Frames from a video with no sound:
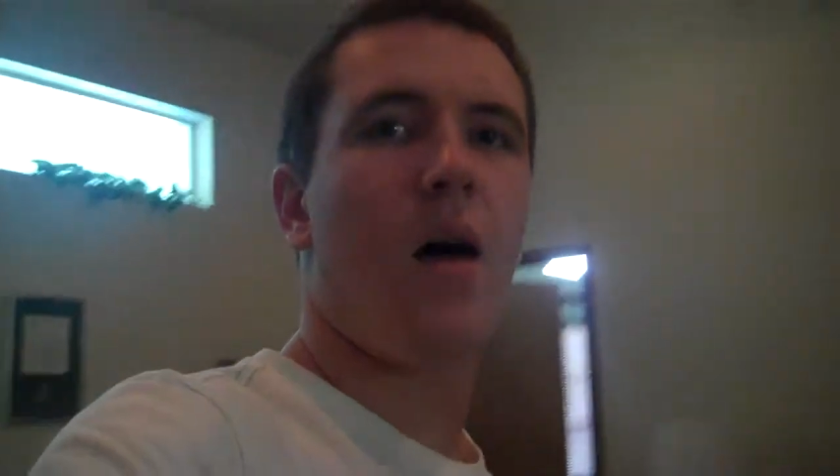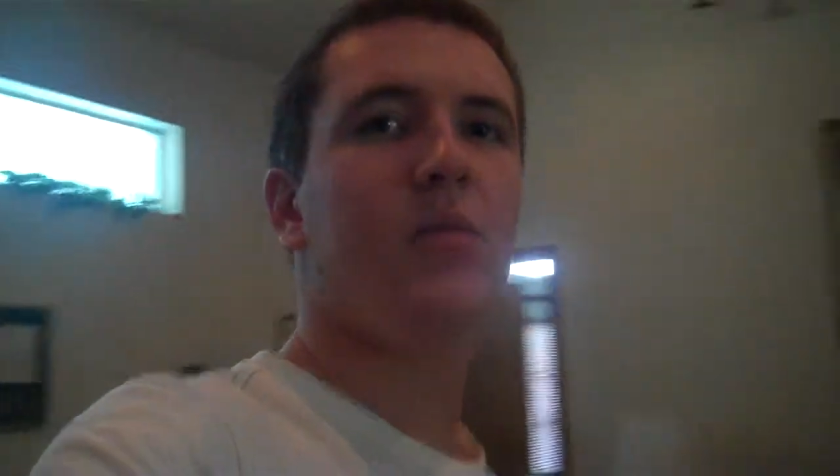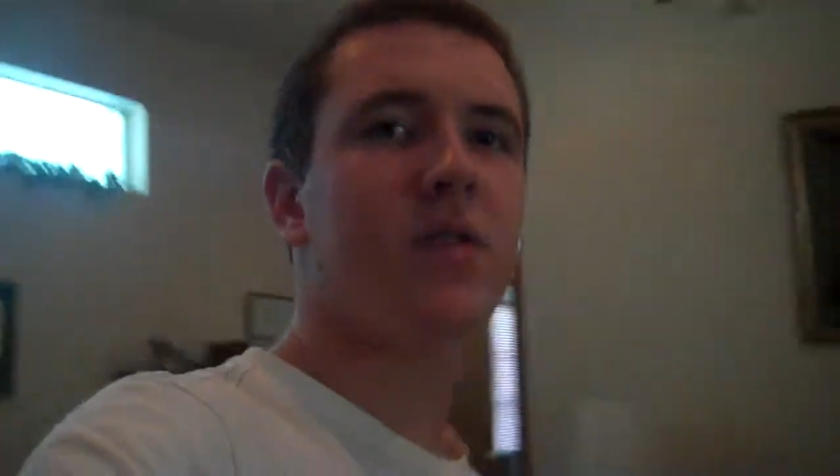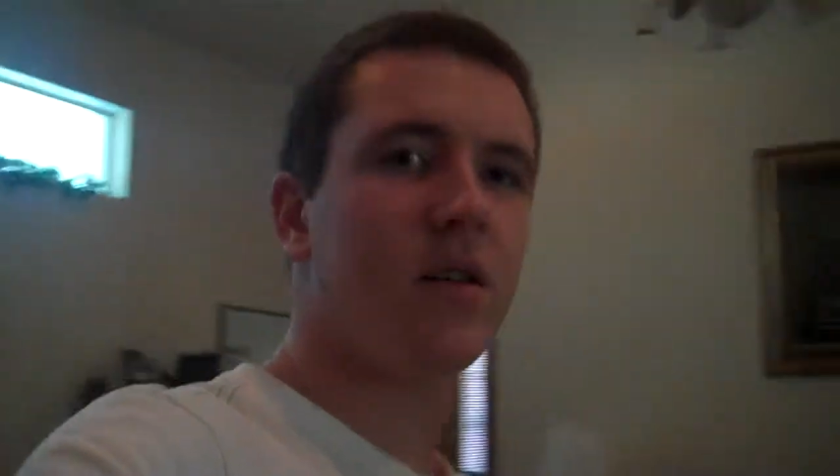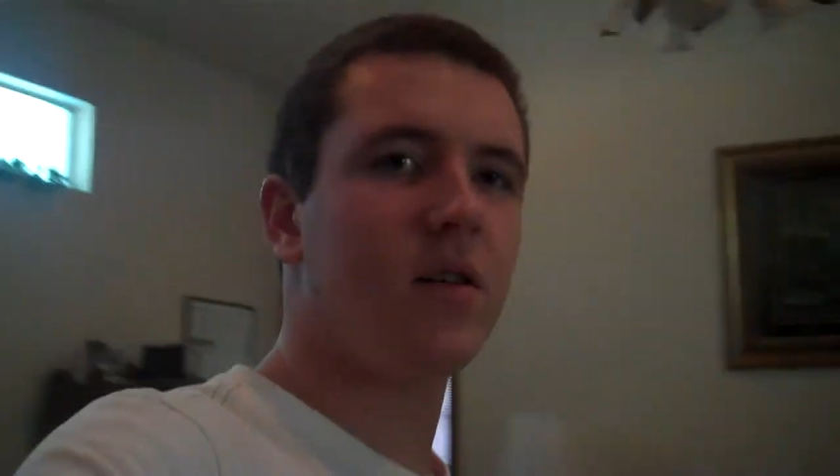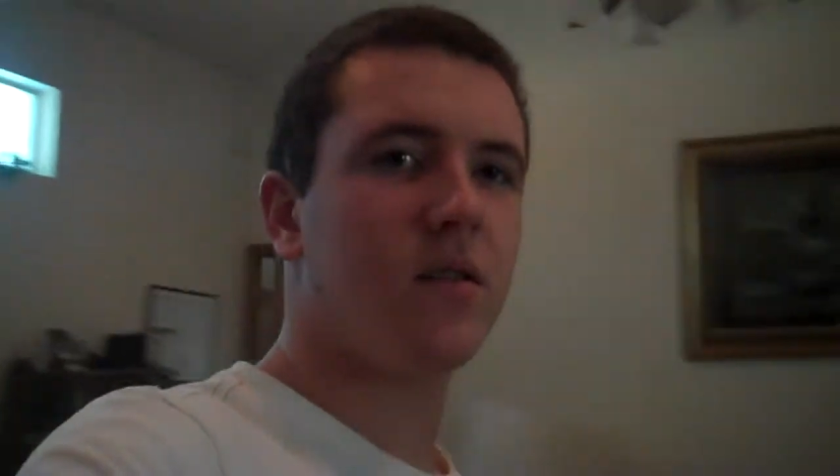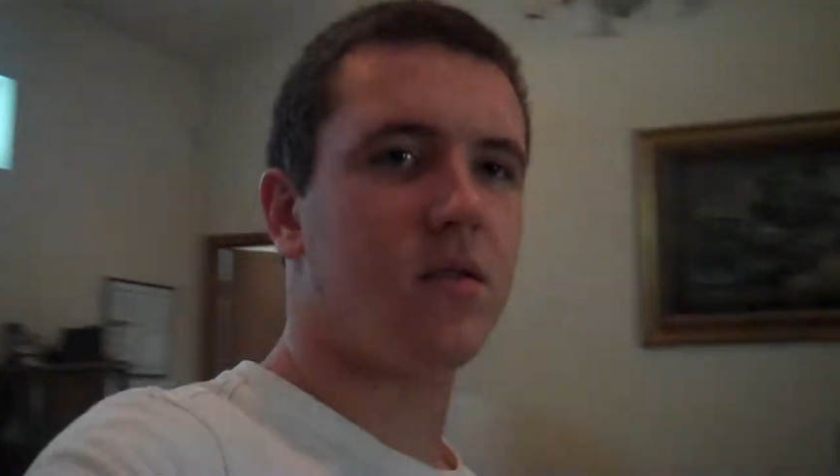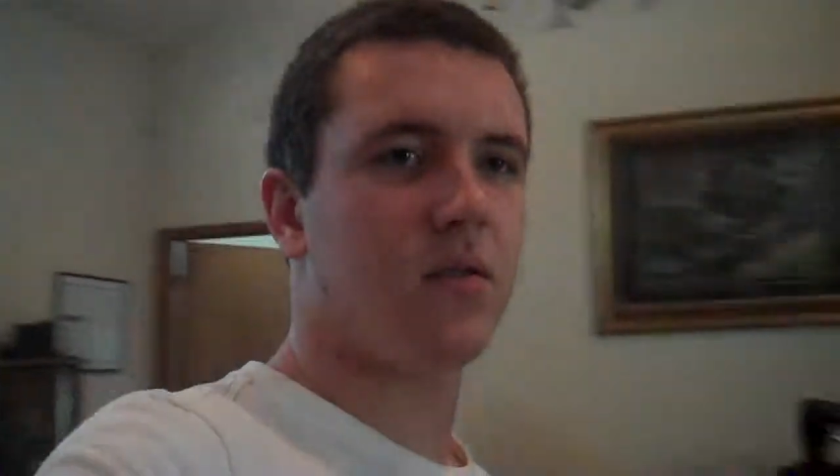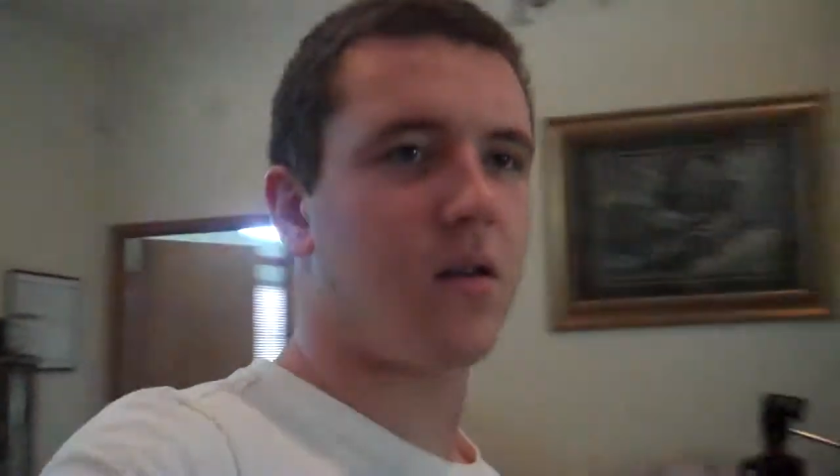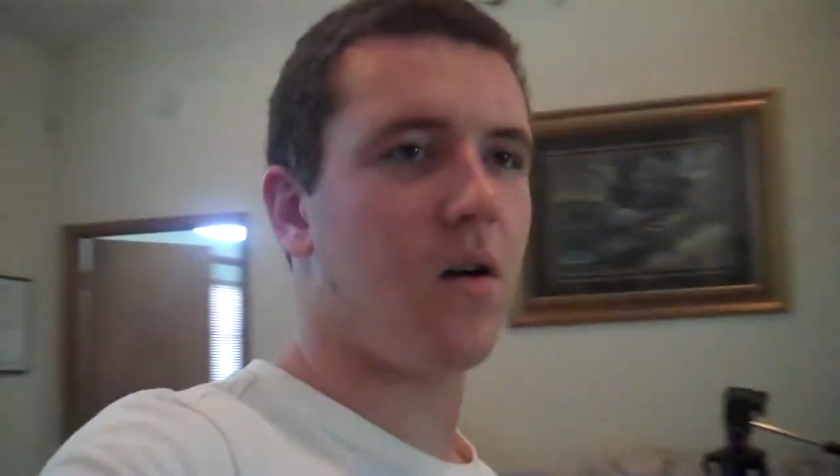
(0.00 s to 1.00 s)
I was
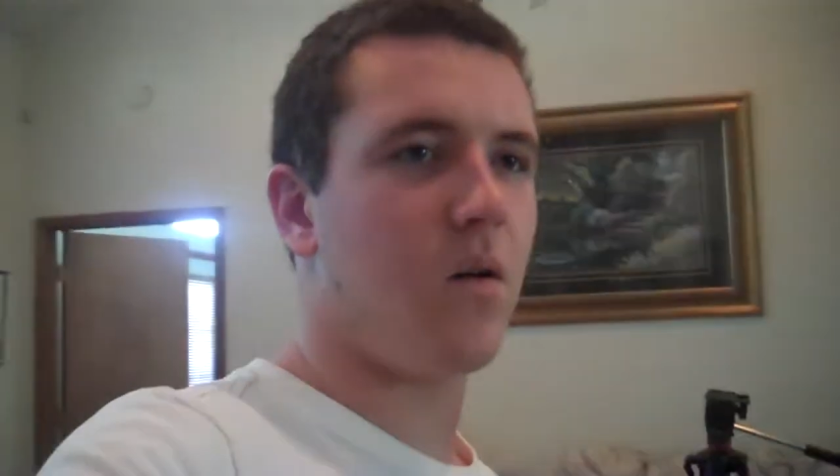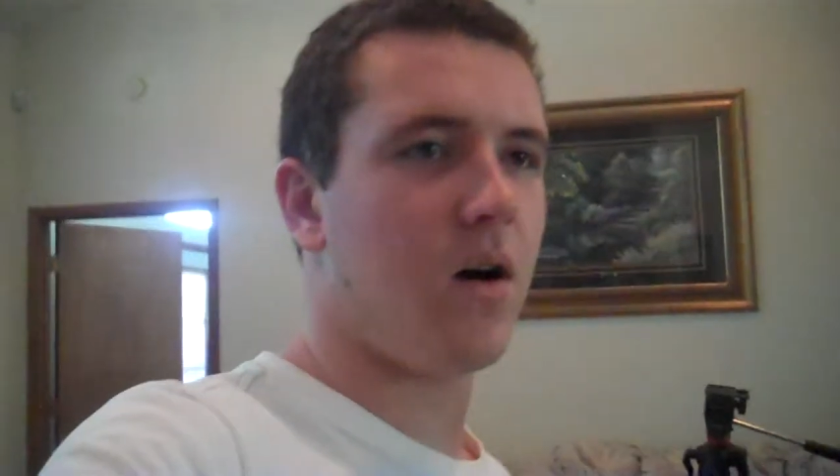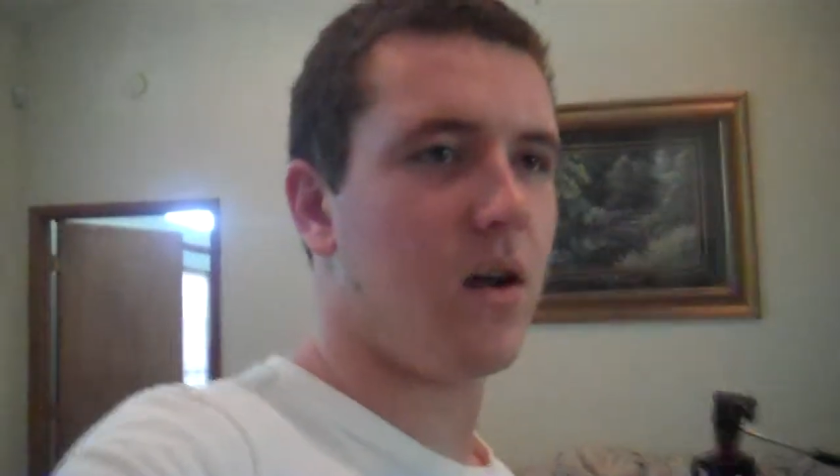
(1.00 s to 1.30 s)
gonna go